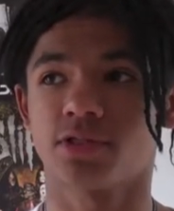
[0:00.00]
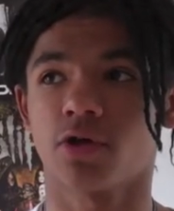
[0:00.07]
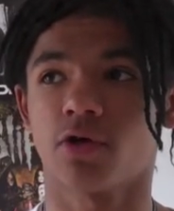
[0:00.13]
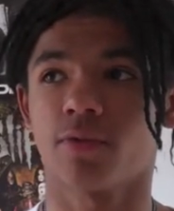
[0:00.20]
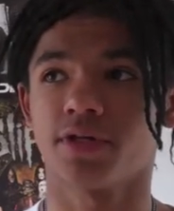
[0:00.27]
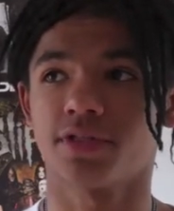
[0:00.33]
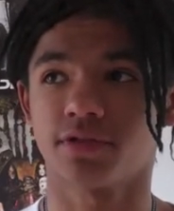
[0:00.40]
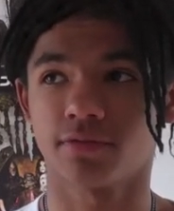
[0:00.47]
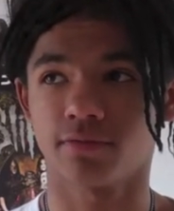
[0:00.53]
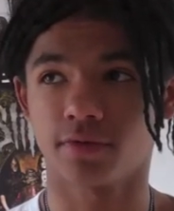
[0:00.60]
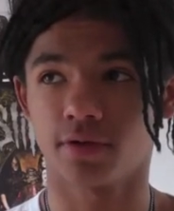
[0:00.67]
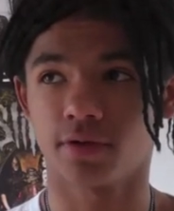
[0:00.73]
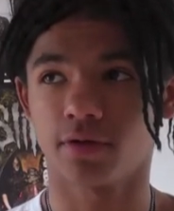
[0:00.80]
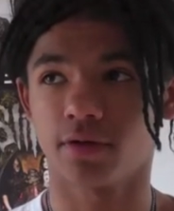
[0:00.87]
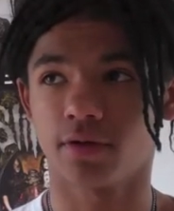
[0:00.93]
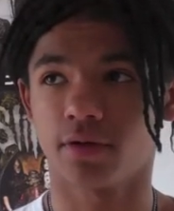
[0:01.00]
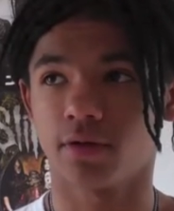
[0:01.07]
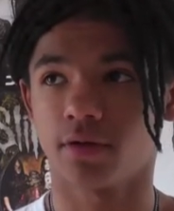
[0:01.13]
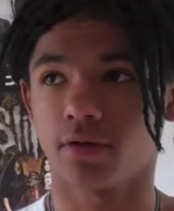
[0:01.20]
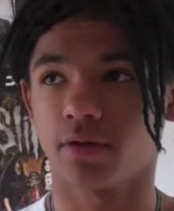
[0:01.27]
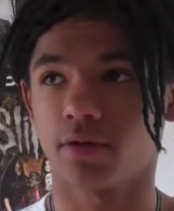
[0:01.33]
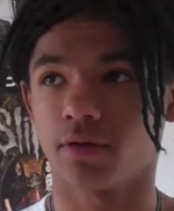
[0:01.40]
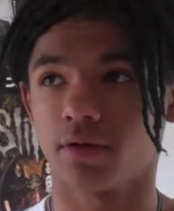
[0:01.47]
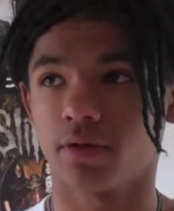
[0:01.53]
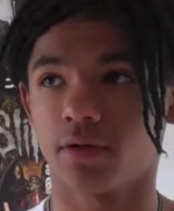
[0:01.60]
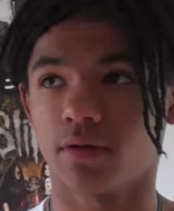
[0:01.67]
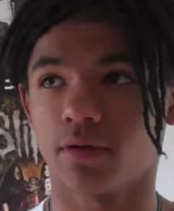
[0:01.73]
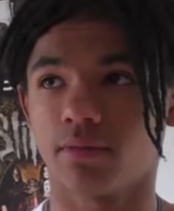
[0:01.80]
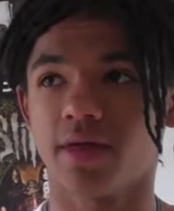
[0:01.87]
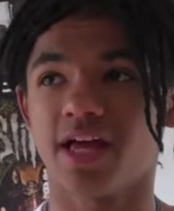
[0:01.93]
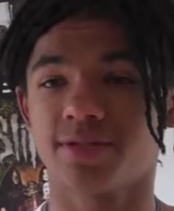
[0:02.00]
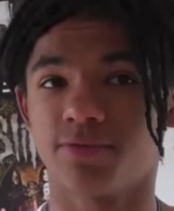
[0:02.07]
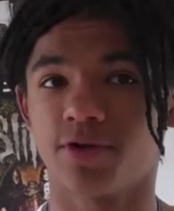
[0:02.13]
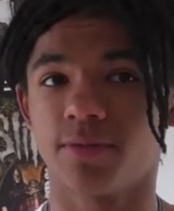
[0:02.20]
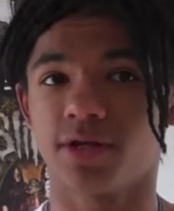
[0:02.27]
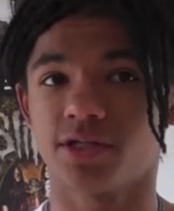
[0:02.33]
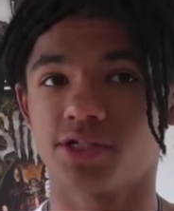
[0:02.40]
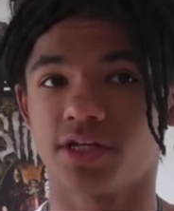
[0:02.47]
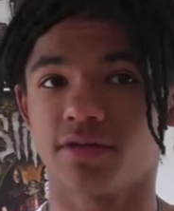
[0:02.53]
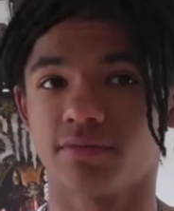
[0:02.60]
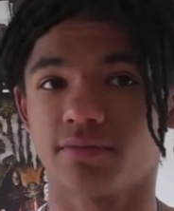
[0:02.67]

as always. That's pretty much it.